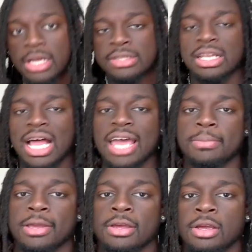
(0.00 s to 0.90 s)
The
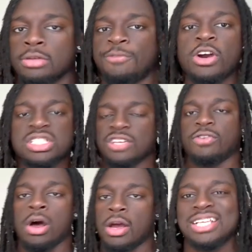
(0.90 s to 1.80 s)
lineman. First of
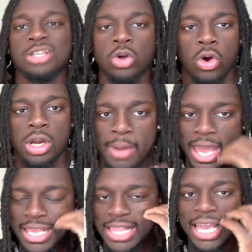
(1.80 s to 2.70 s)
all, he's a
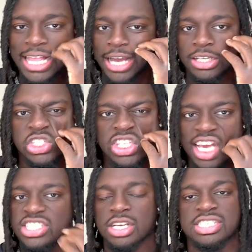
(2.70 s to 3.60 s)
quarterback. He's not, He not gonna see that.
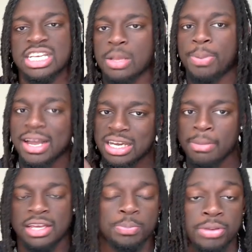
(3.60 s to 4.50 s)
He's trying to sit in the pocket and
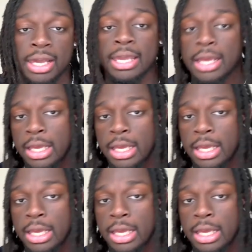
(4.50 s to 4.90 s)
make a play.